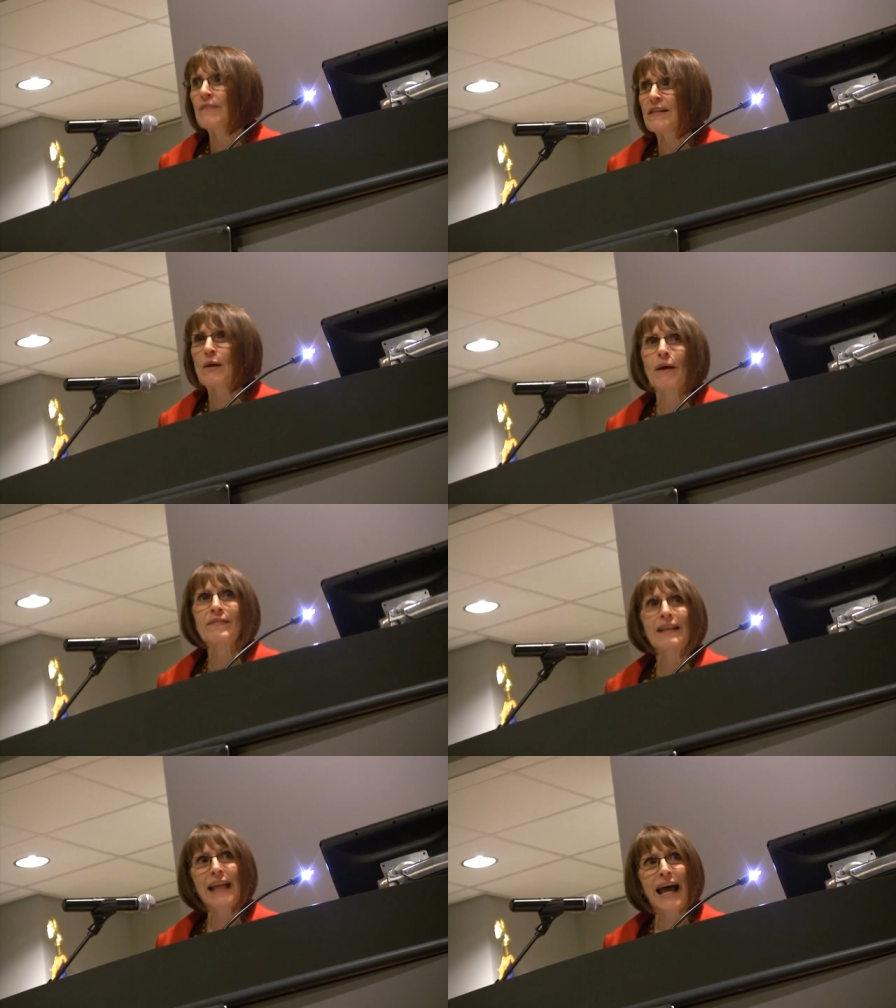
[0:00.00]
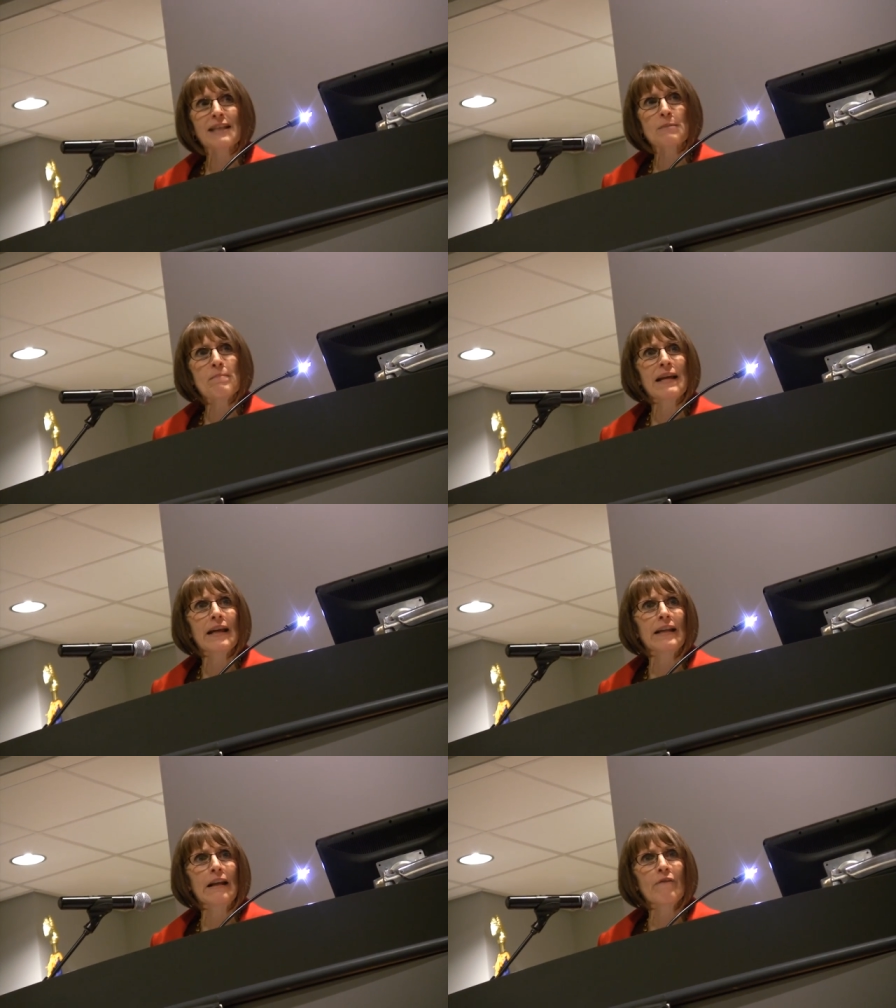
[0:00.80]
So at the last
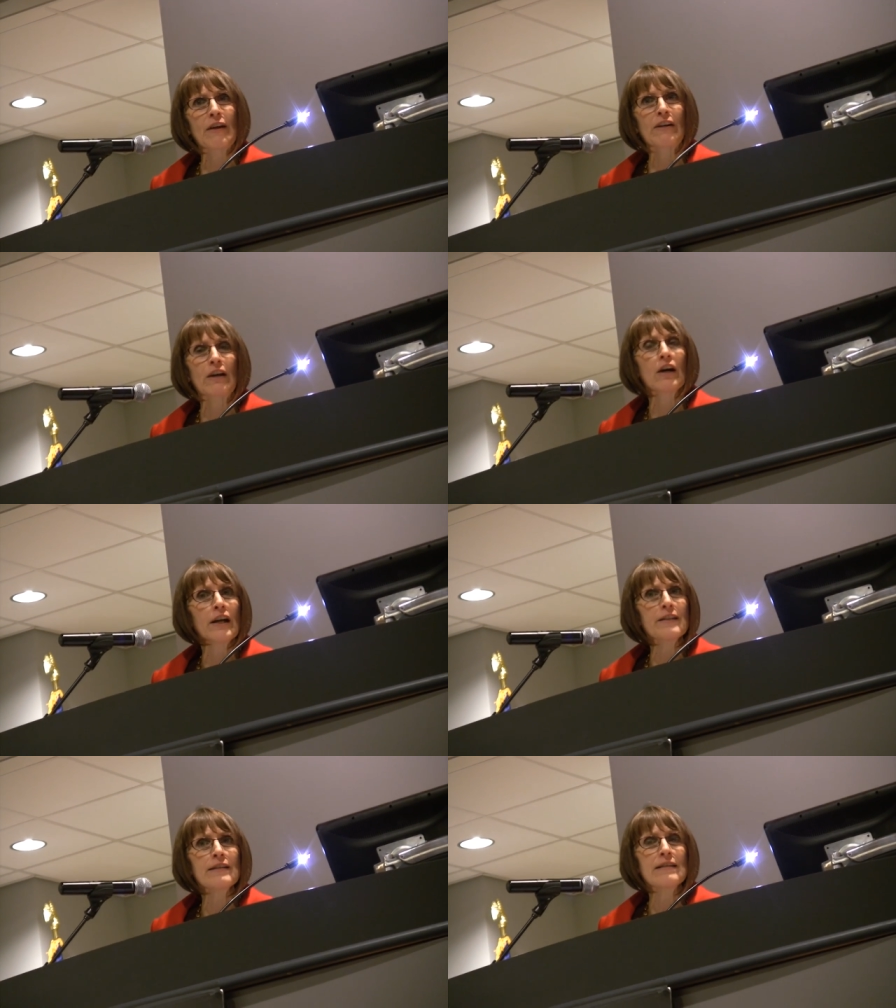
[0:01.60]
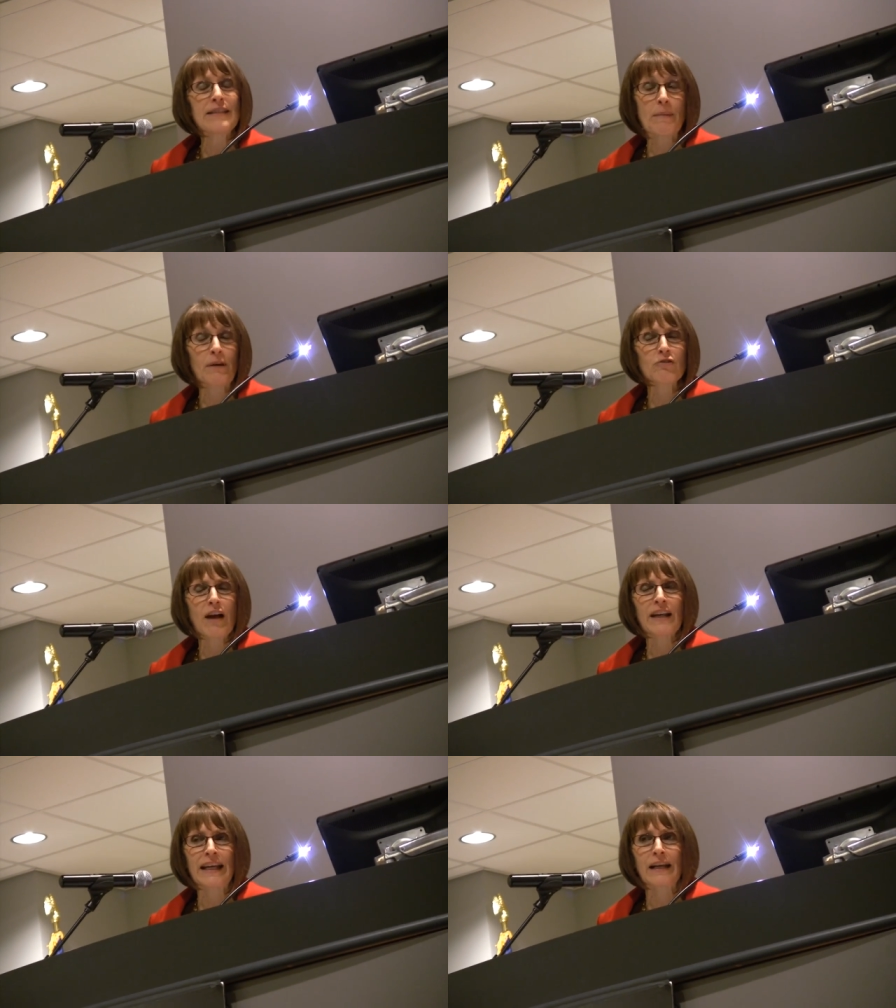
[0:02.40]
minute, in a very
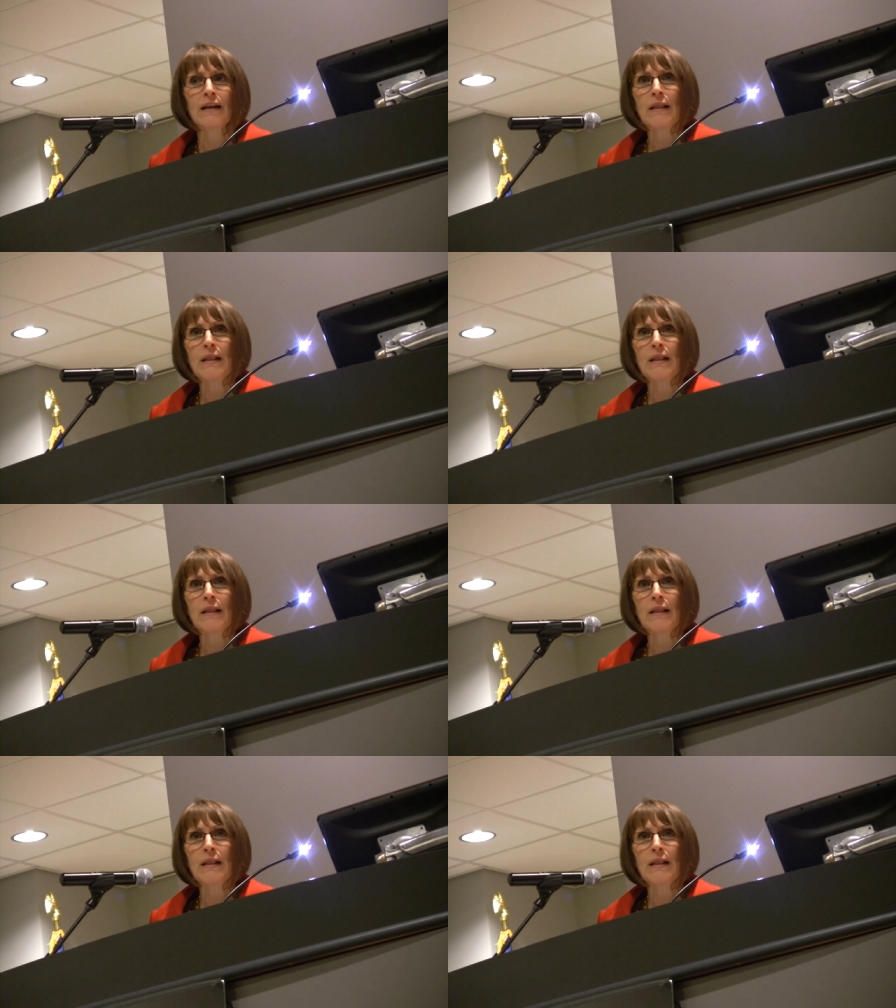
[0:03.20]
undemocratic